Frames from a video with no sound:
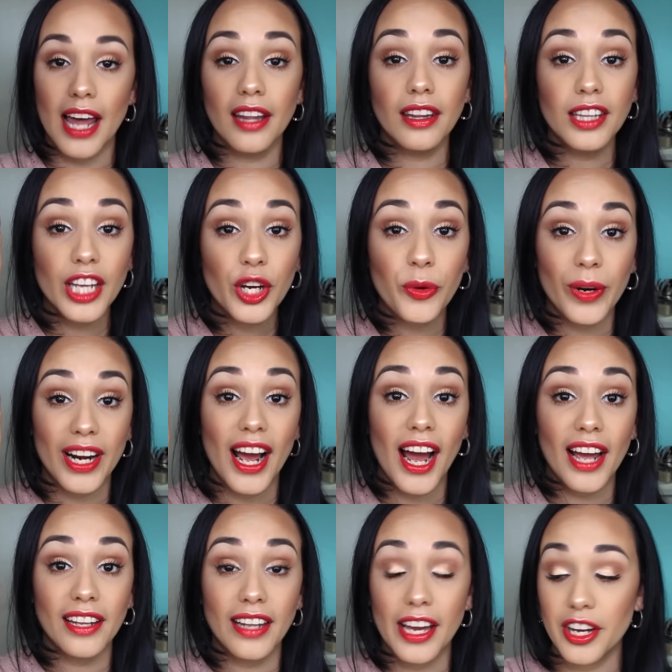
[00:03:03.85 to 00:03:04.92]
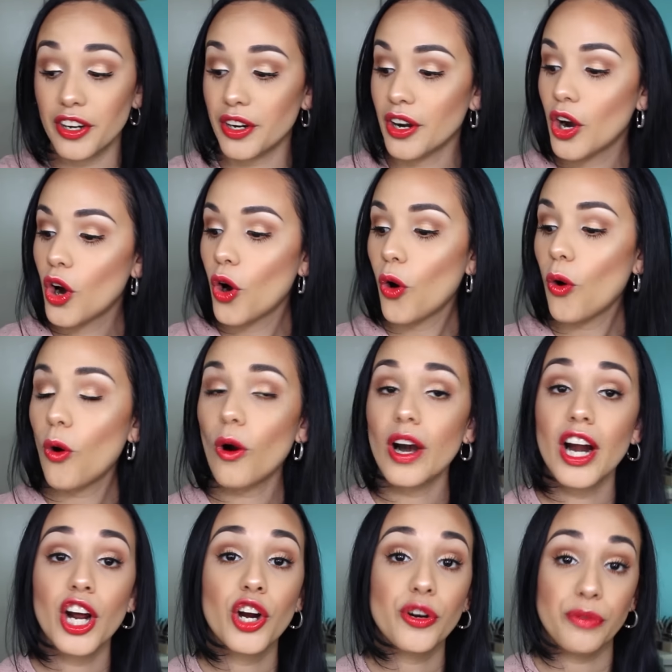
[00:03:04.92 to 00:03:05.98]
a liquid highlighter or
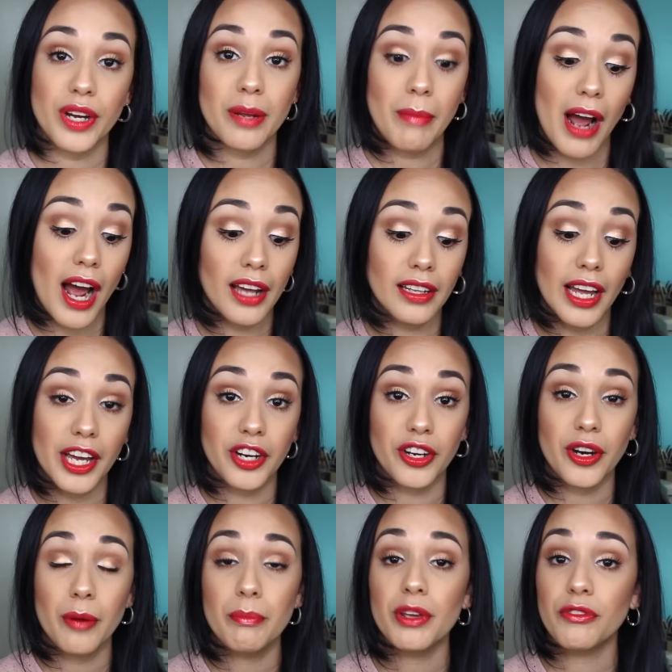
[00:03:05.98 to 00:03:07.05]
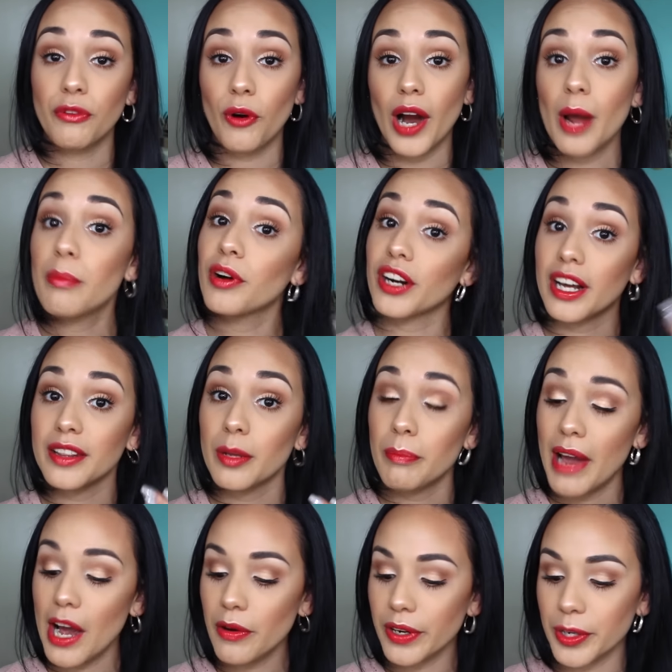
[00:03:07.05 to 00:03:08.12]
a cream highlighter before I put on the
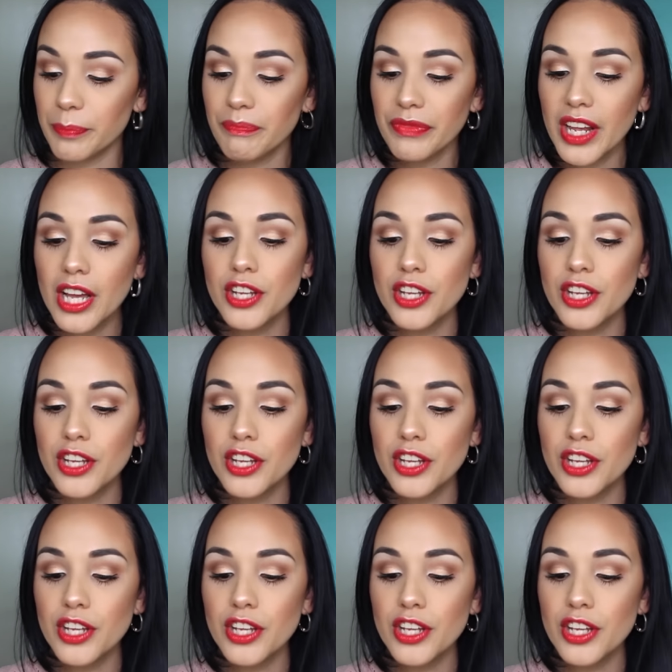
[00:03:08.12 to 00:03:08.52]
powder.